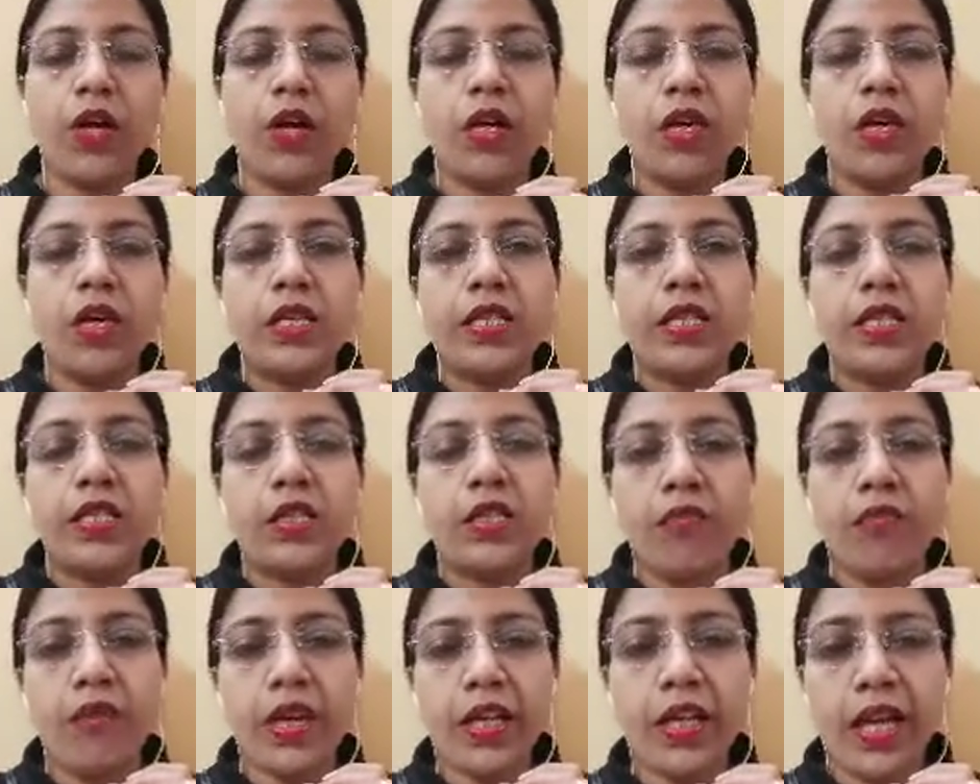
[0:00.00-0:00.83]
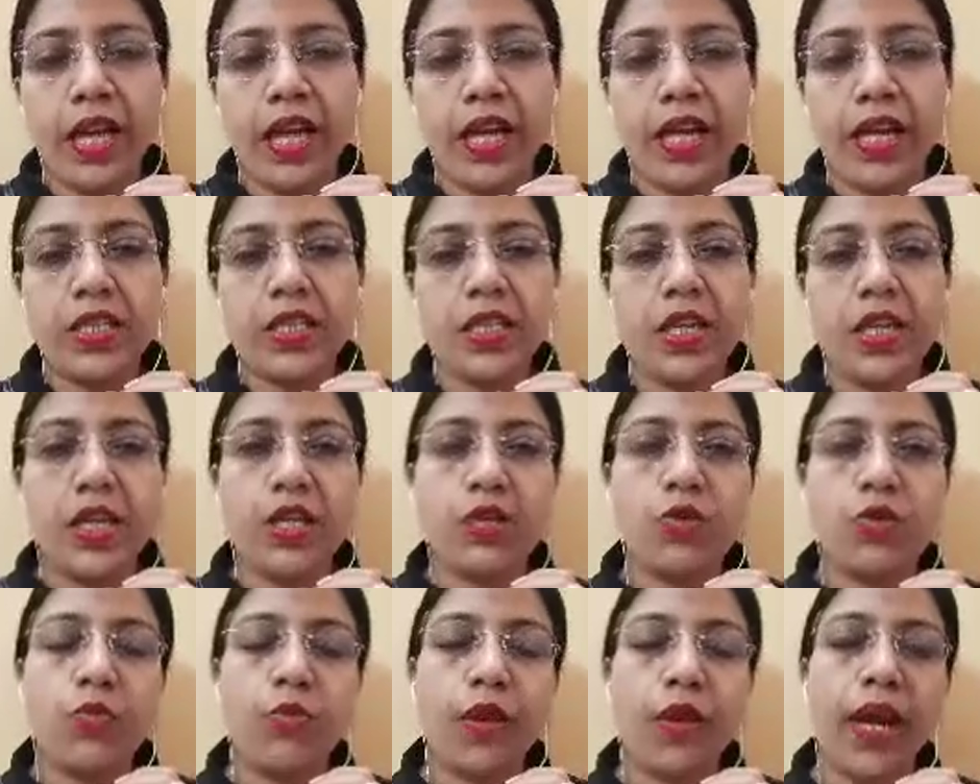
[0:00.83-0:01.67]
civil case is
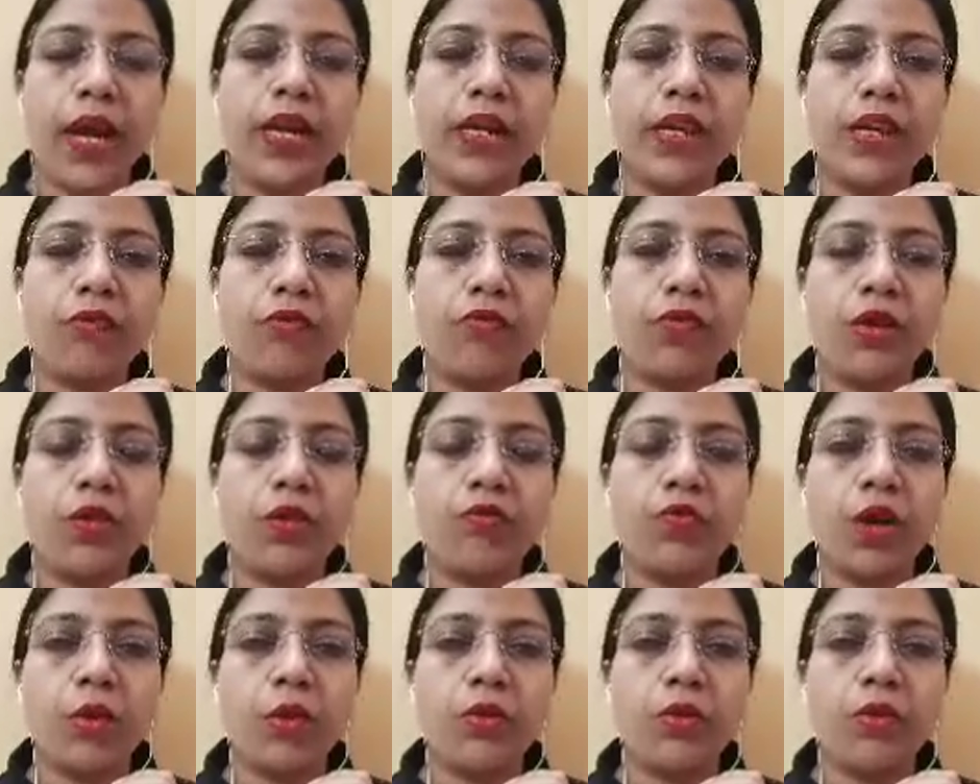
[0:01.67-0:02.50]
very different from the way